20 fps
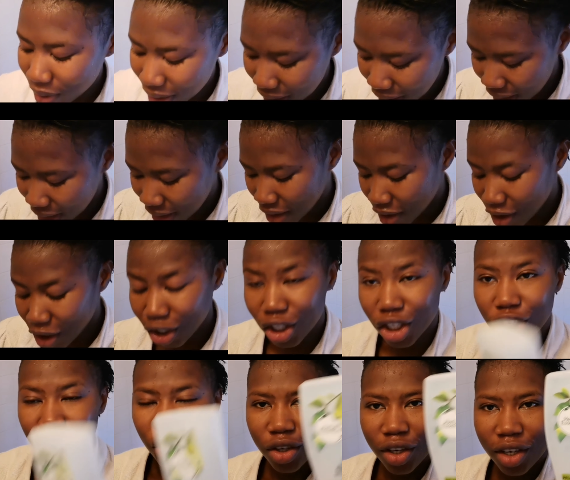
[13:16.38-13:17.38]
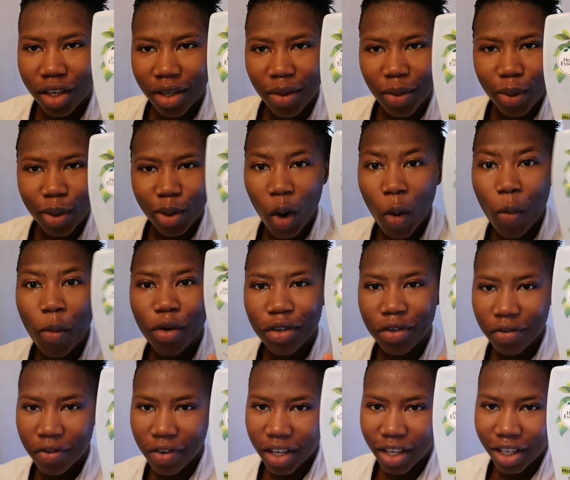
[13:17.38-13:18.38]
this conditioner. It was
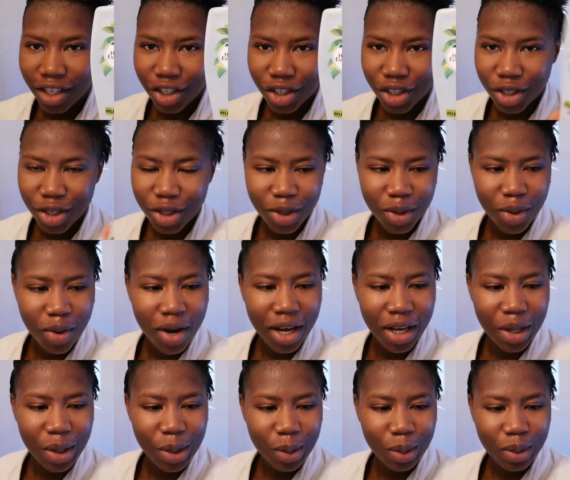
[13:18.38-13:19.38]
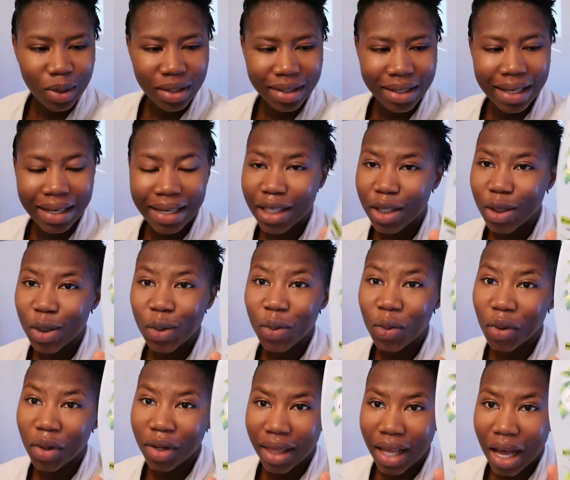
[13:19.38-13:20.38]
almost finished, so I used the little
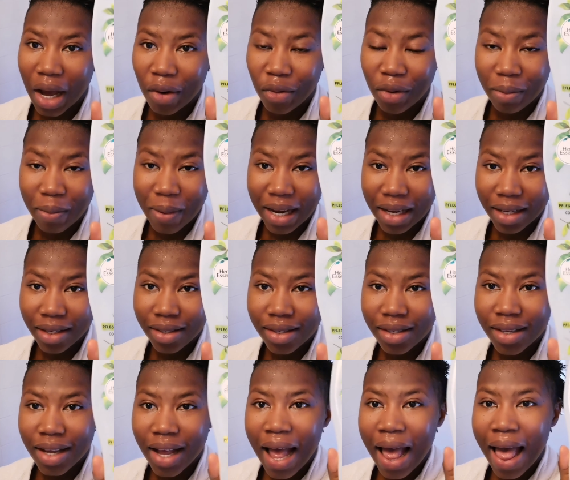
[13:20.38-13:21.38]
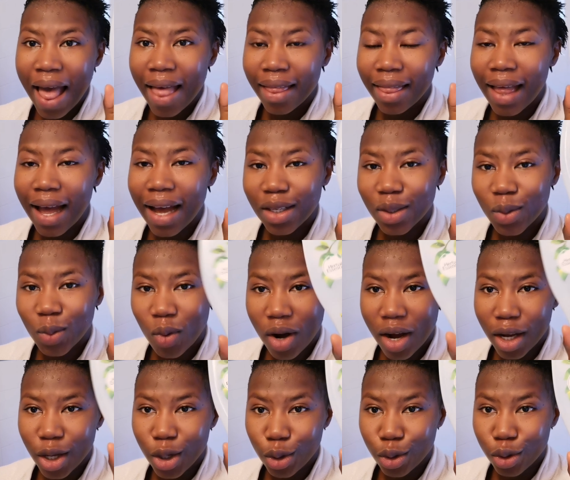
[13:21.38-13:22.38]
one that remains. That's
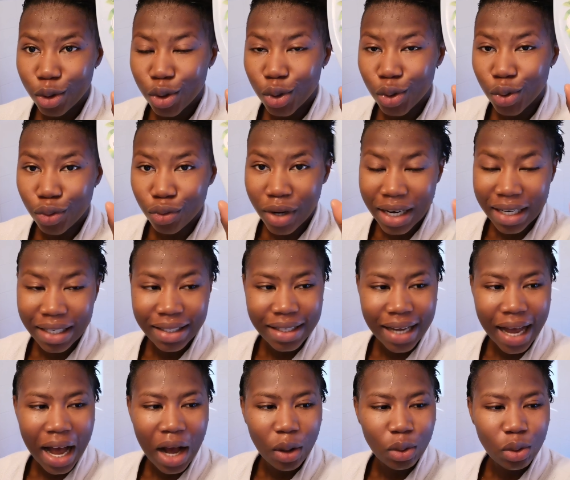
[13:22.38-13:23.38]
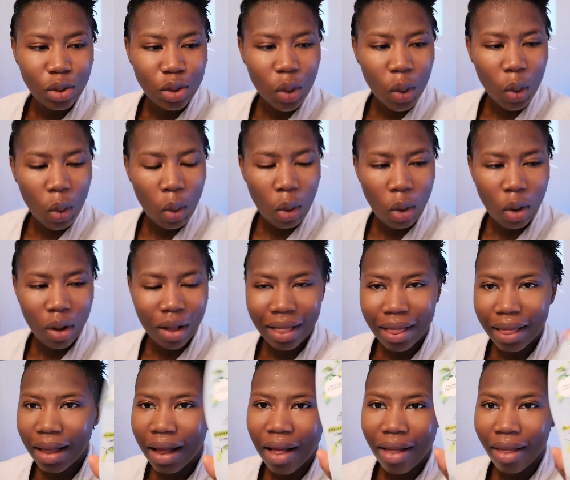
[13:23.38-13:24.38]
what I use to rinse out
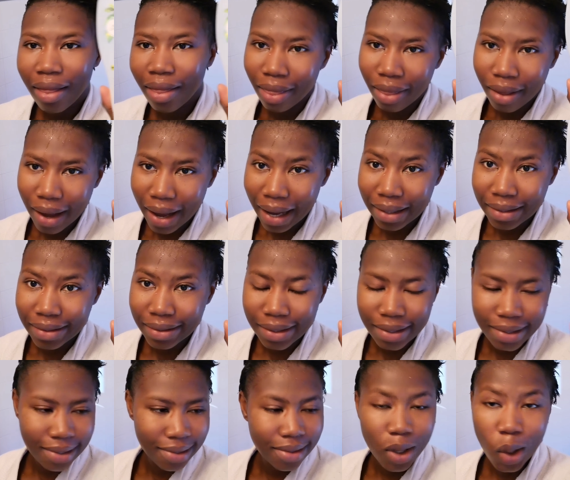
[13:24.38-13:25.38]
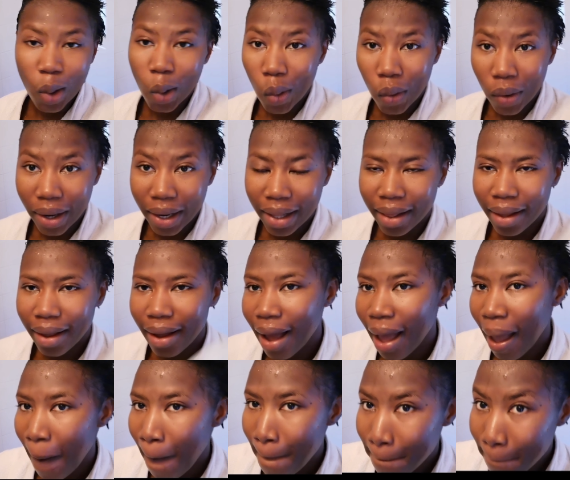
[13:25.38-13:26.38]
all the excess oil,
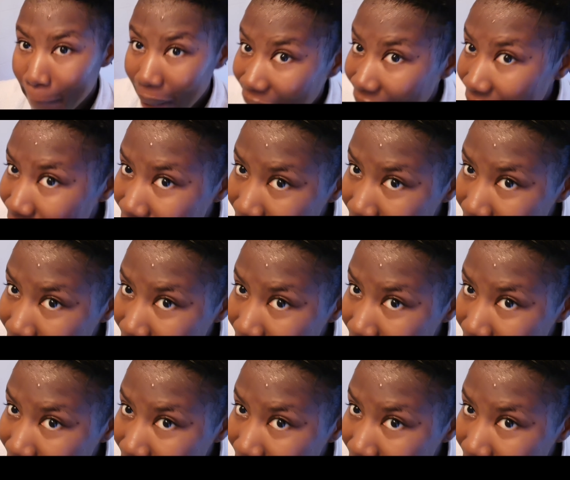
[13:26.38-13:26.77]
but